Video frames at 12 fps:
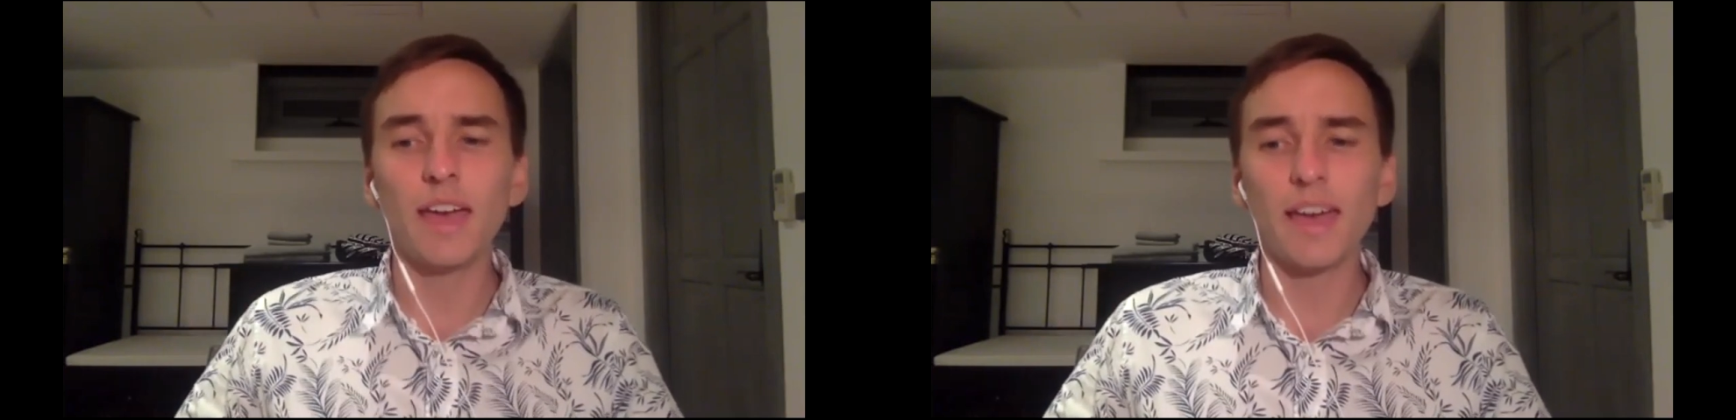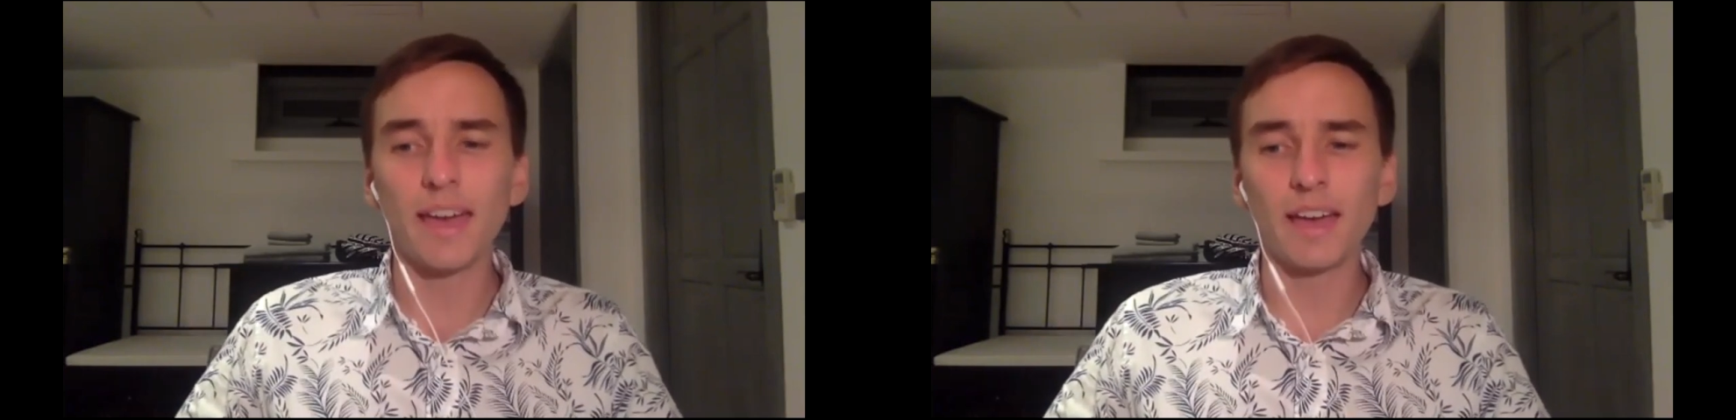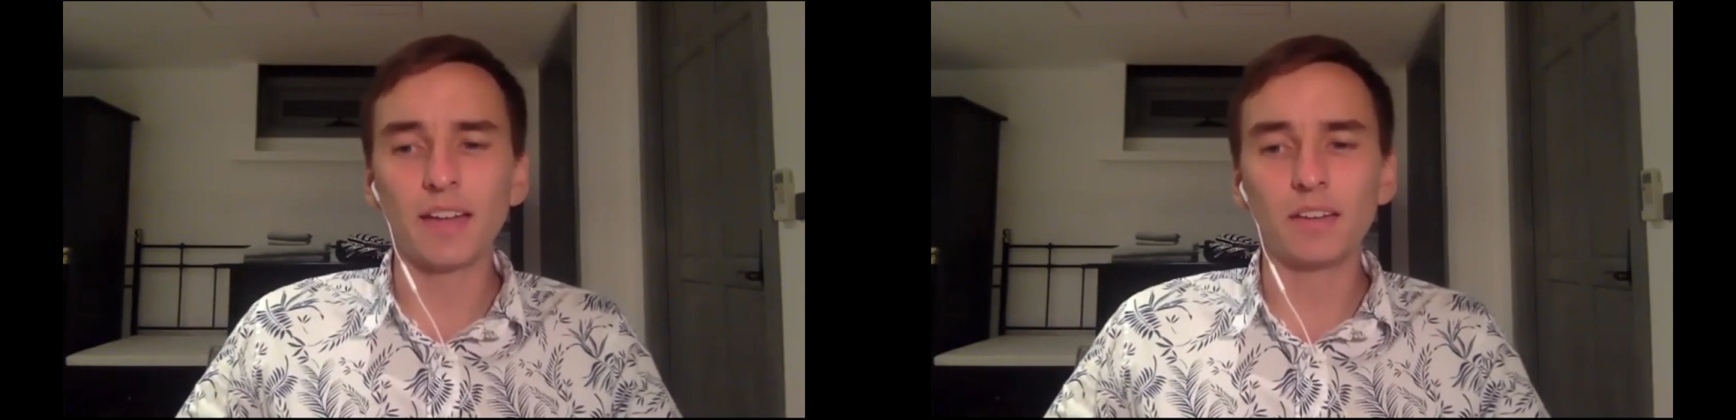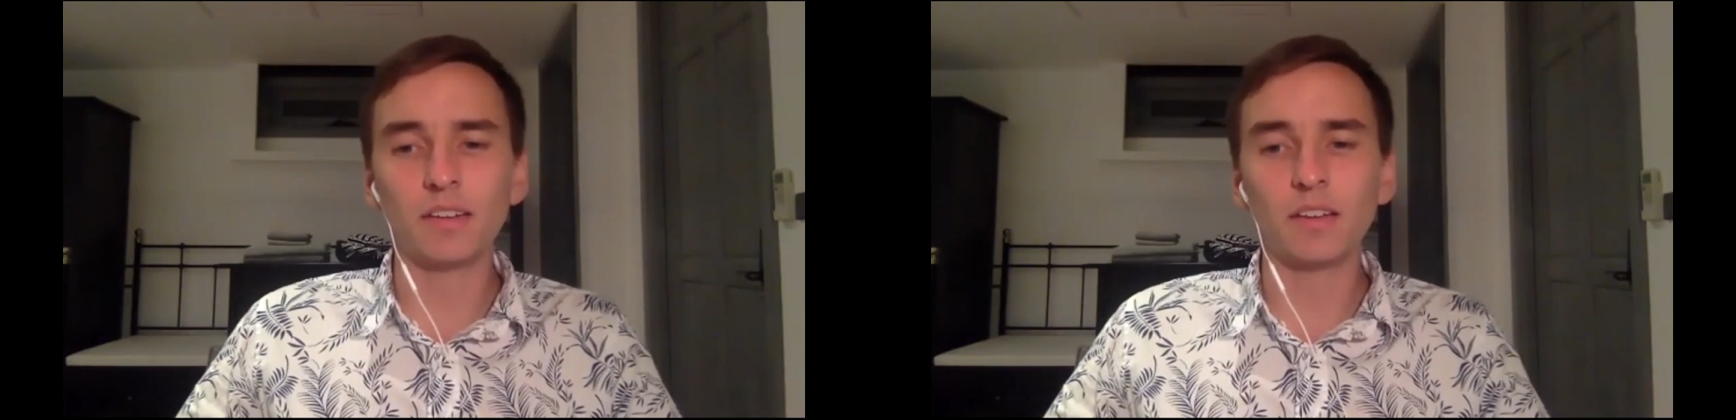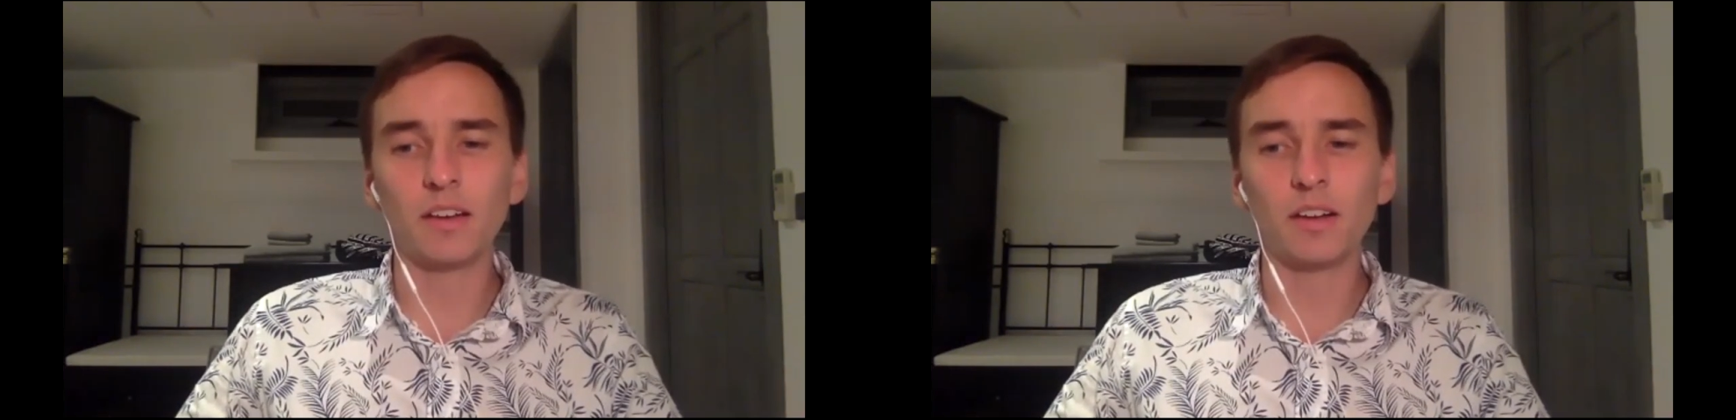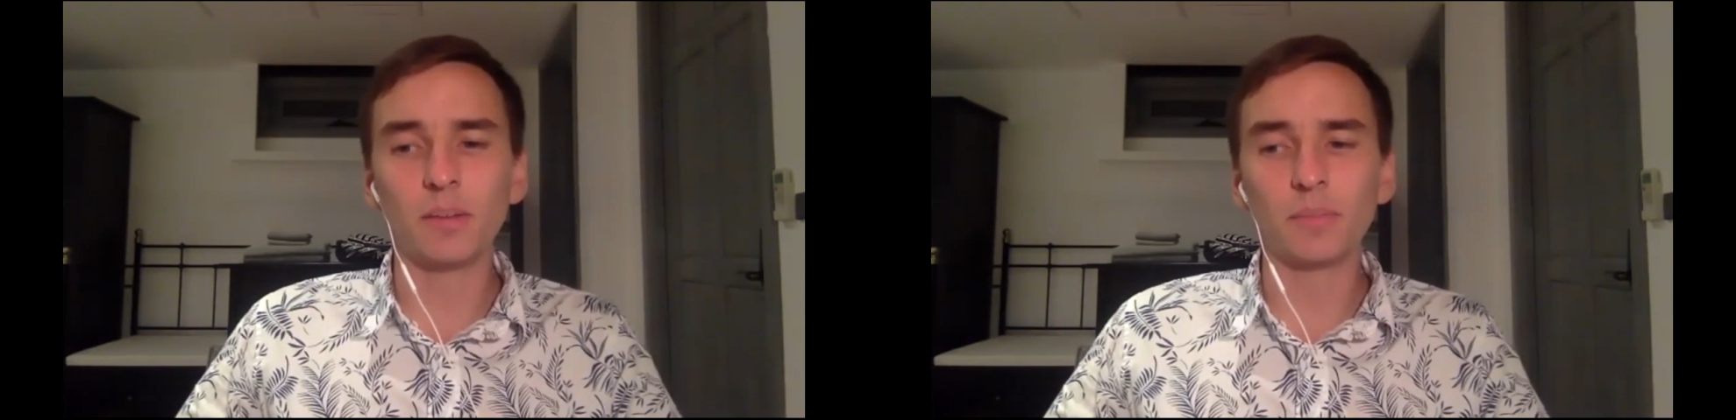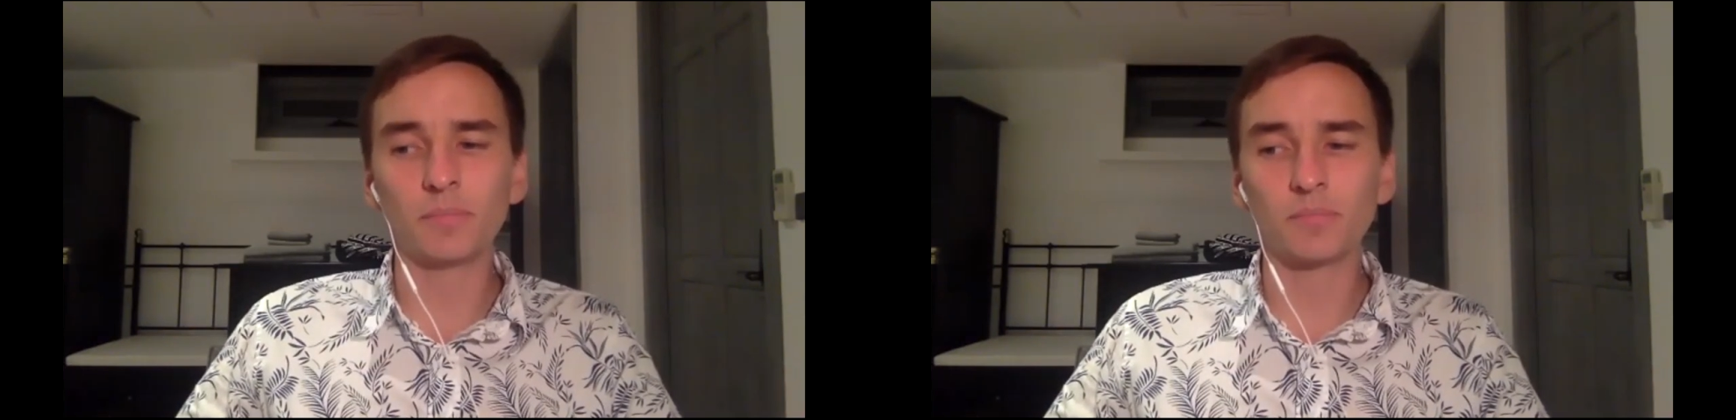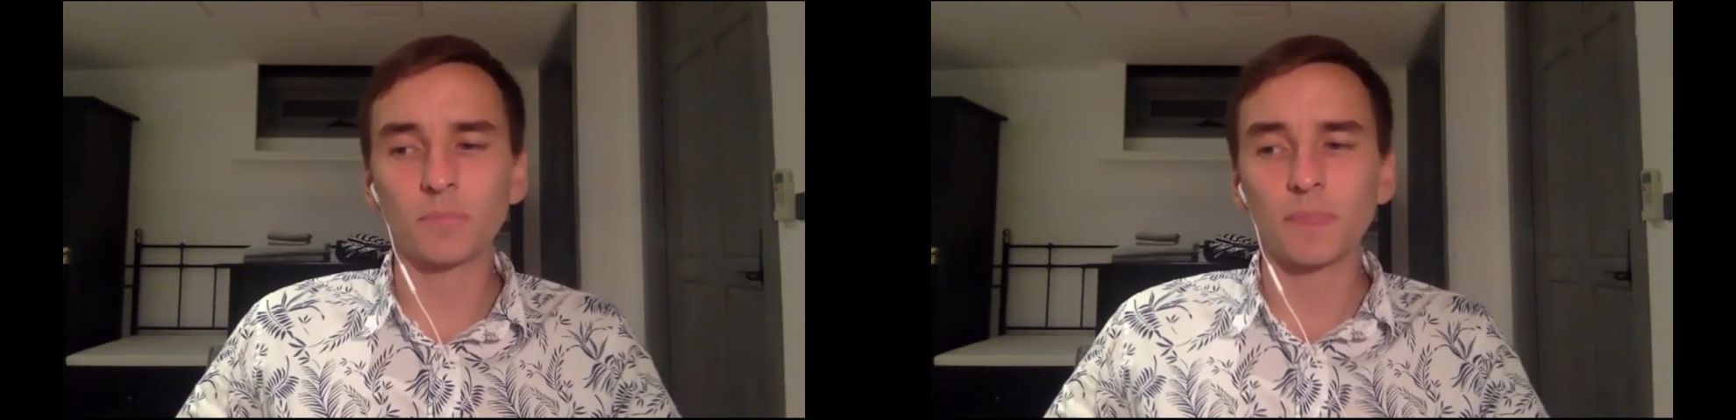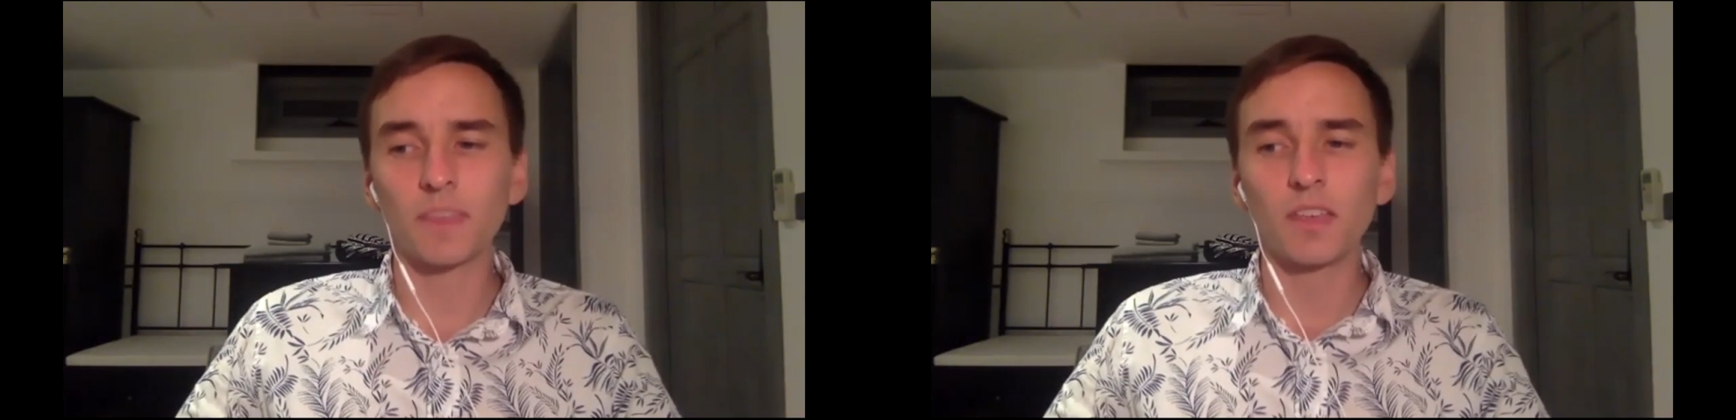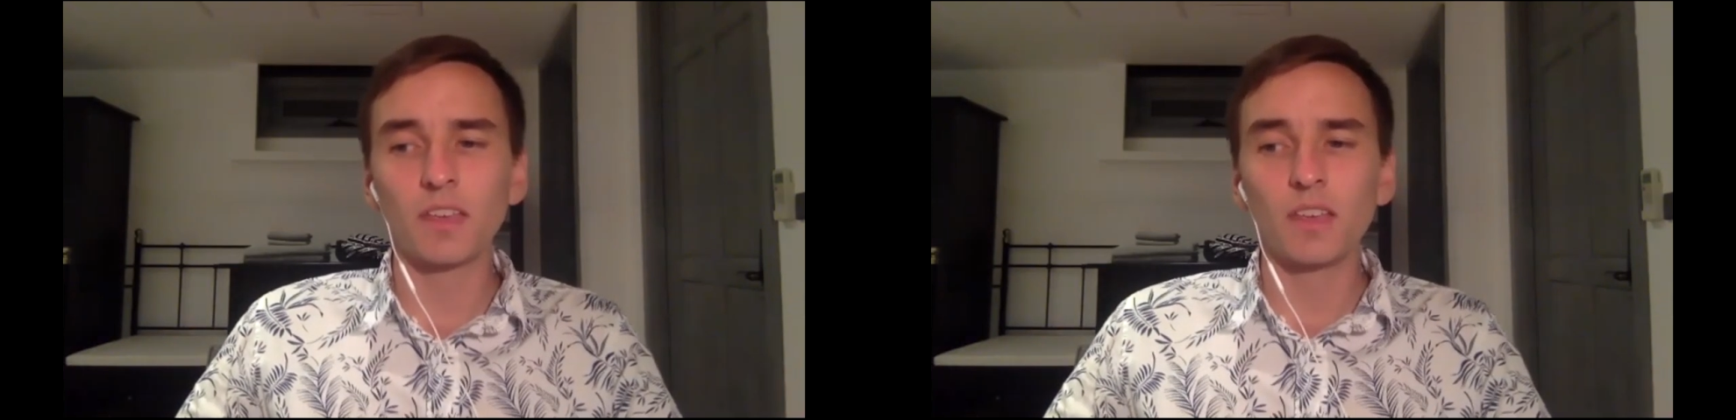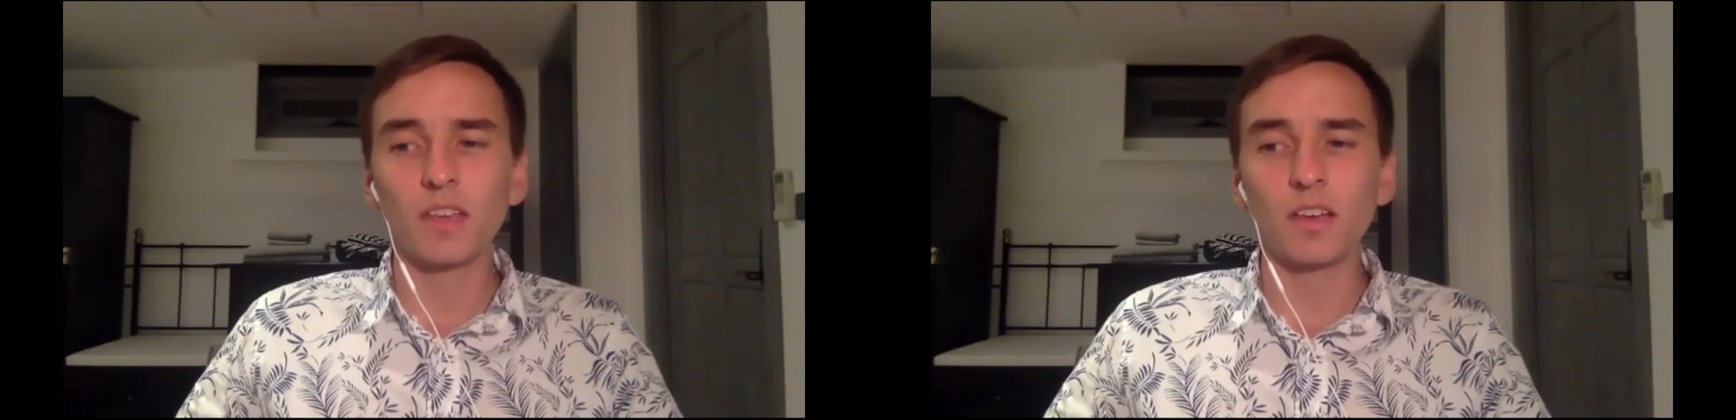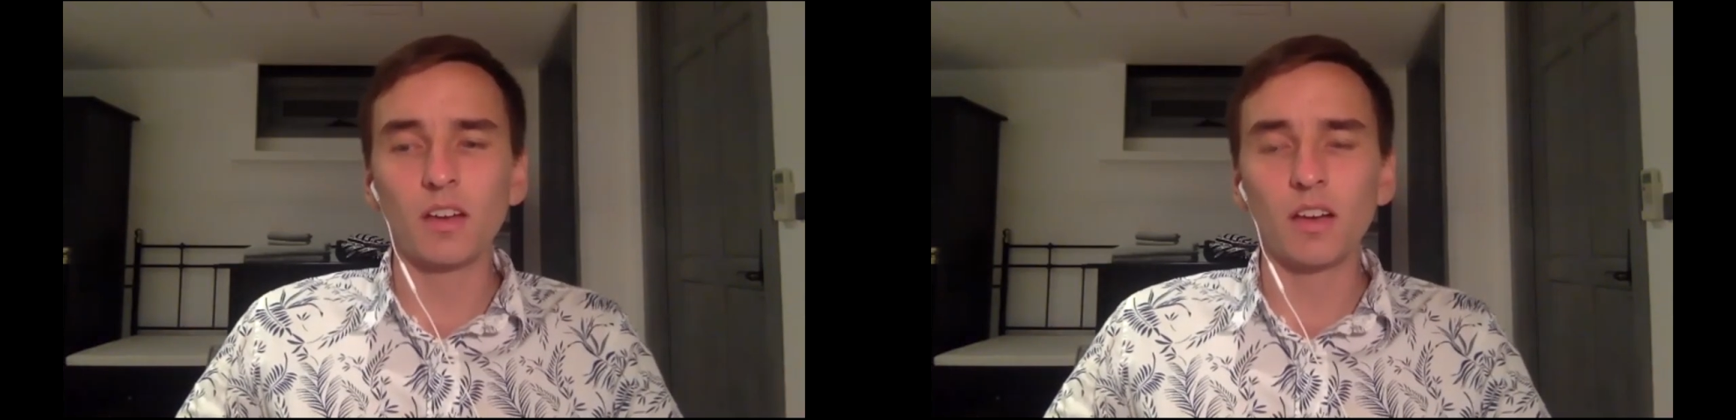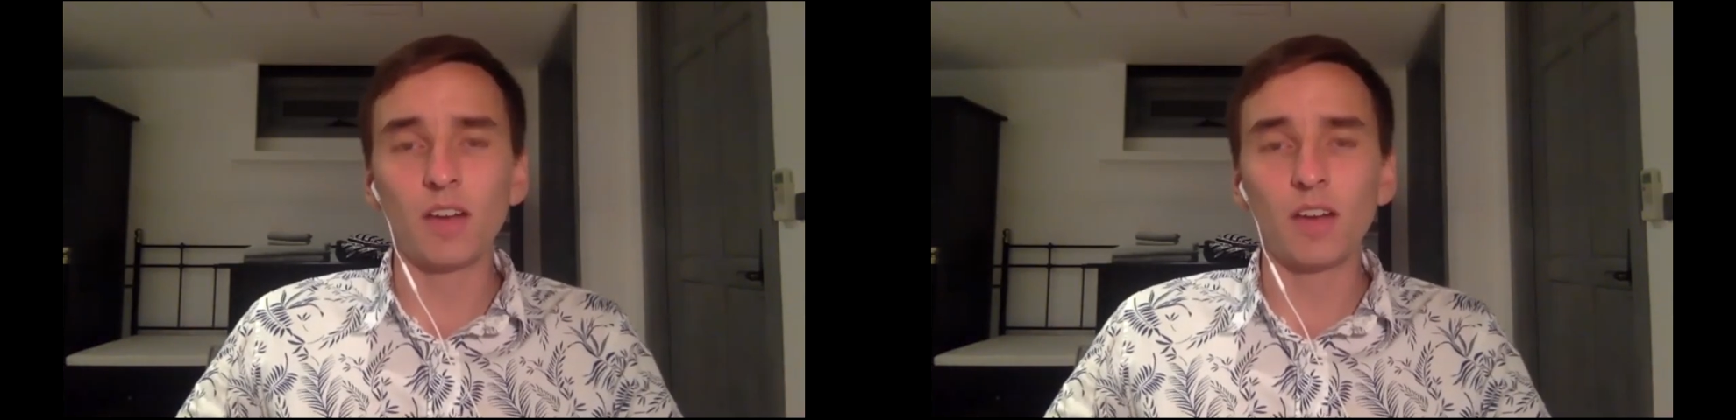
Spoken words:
And I